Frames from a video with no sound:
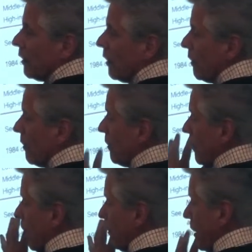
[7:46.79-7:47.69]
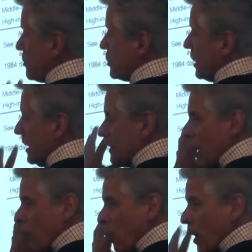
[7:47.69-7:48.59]
is essentially in
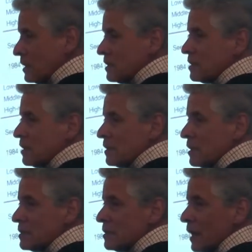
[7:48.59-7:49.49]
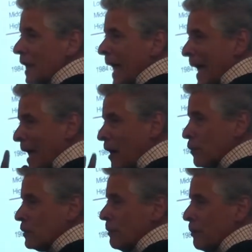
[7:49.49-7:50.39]
that one statistic
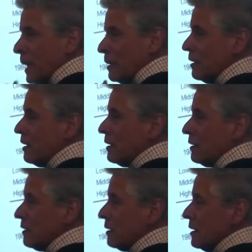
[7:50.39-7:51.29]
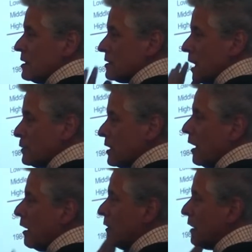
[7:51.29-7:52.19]
how dependent
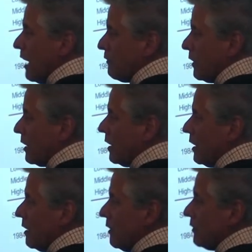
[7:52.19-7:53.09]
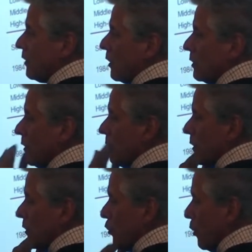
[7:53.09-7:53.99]
Sub-Saharan Africa is on
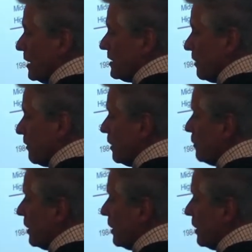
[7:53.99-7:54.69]
raw material